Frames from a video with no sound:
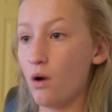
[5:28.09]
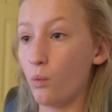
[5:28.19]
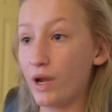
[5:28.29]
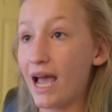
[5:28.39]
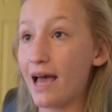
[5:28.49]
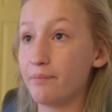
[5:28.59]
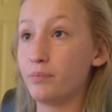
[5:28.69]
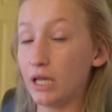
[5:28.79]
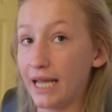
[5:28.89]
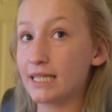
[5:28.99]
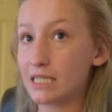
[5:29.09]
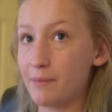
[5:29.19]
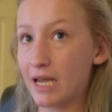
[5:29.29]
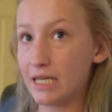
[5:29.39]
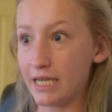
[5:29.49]
We had plans to
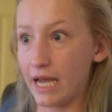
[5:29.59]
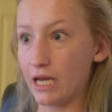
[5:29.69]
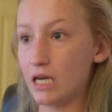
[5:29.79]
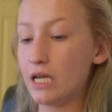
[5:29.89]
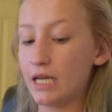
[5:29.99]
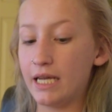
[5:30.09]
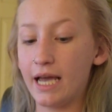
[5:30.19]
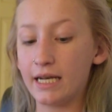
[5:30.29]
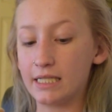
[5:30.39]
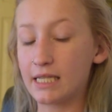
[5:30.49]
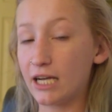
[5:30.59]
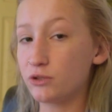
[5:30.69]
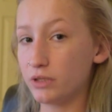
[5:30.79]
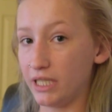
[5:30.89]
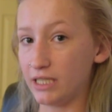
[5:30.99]
make a date. He had a
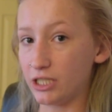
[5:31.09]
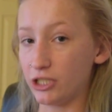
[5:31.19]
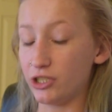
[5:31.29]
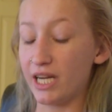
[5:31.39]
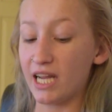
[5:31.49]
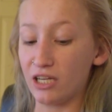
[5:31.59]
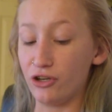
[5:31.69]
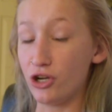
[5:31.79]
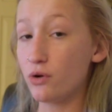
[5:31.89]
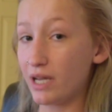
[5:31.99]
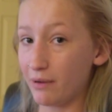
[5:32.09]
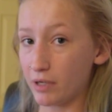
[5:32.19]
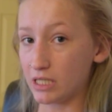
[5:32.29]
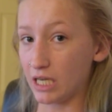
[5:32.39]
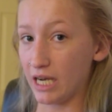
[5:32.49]
scheduled knee surgery. He knew he
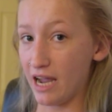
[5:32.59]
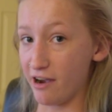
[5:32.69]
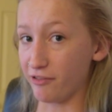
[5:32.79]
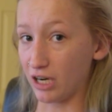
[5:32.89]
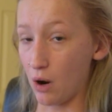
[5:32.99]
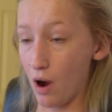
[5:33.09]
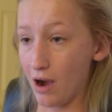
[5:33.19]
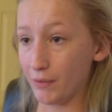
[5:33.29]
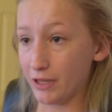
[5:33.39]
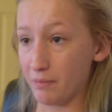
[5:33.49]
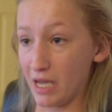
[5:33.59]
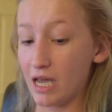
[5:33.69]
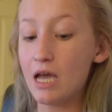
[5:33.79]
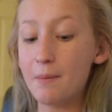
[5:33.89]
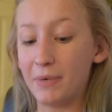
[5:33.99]
wasn't going to ever go out with me,
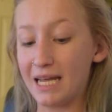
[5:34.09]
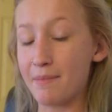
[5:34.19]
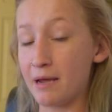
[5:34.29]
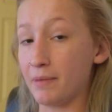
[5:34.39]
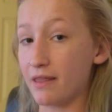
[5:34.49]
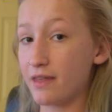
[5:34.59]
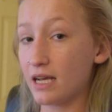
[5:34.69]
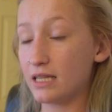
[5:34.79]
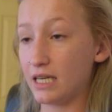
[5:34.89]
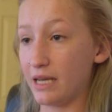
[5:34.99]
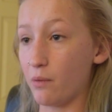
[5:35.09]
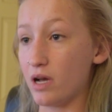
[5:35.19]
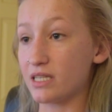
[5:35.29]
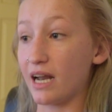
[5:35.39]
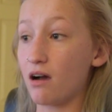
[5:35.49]
but he made me think that he
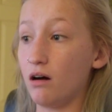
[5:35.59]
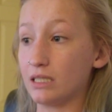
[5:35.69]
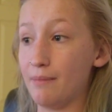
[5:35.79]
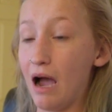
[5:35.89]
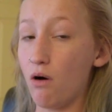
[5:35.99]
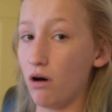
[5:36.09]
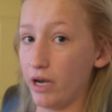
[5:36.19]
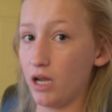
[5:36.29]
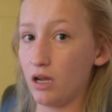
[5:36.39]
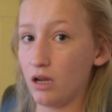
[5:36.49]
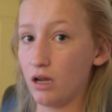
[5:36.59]
was, and I called him out on it.